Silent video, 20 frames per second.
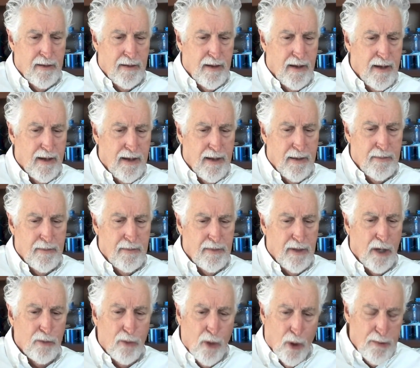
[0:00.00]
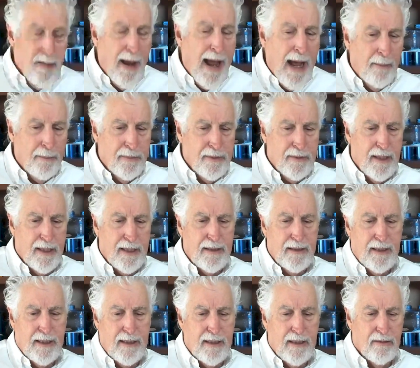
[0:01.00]
a roadmap. They
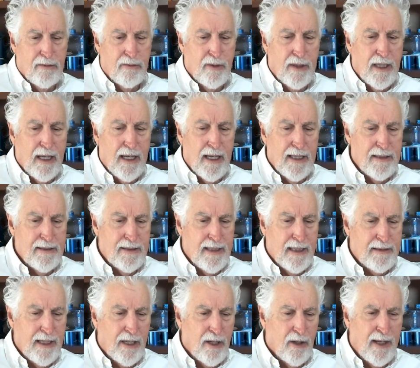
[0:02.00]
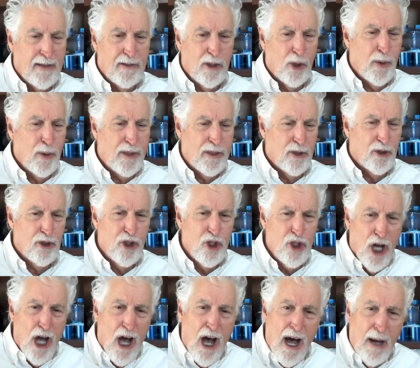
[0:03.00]
need to realize that they don't have to quit their
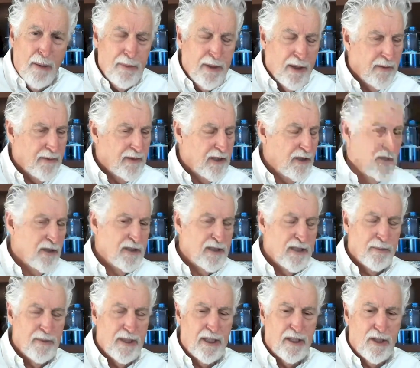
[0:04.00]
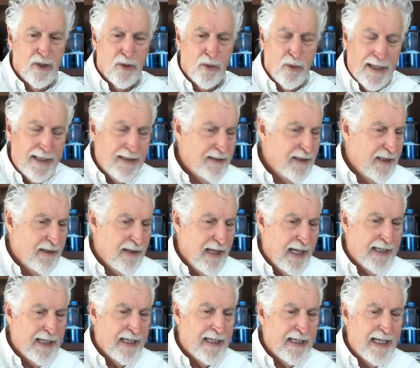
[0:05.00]
job. They don't have to do something crazy. They
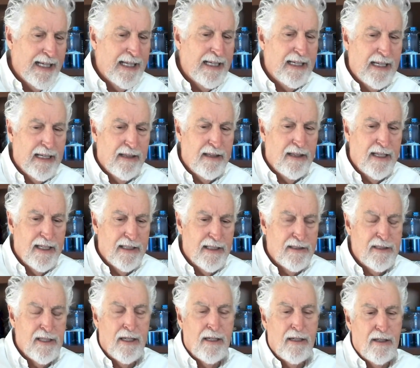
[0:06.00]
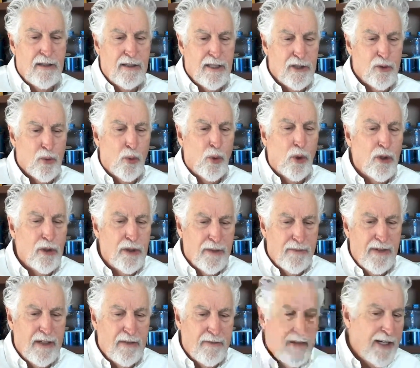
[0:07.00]
can get in this world of
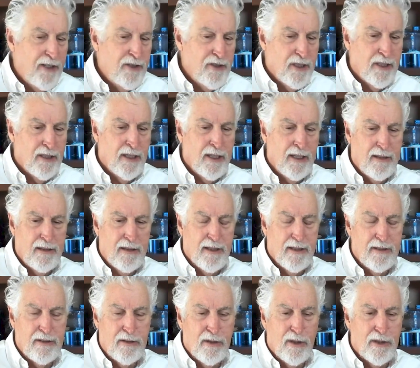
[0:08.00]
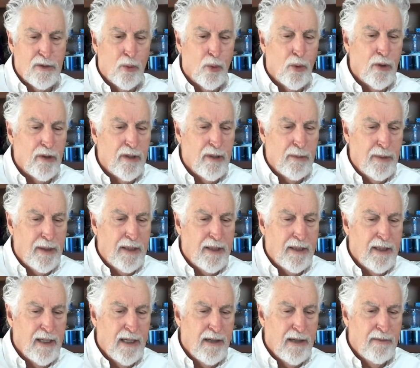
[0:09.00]
innovation, this world of
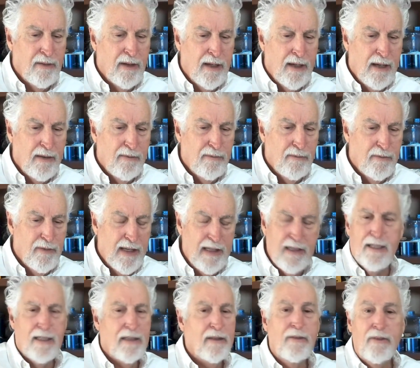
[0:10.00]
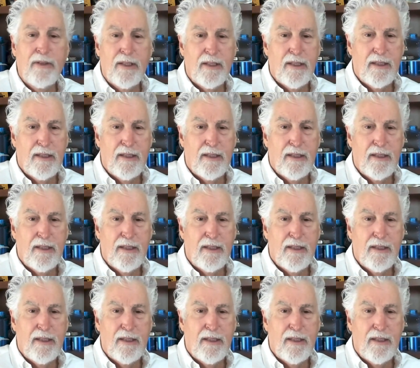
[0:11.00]
being inventive,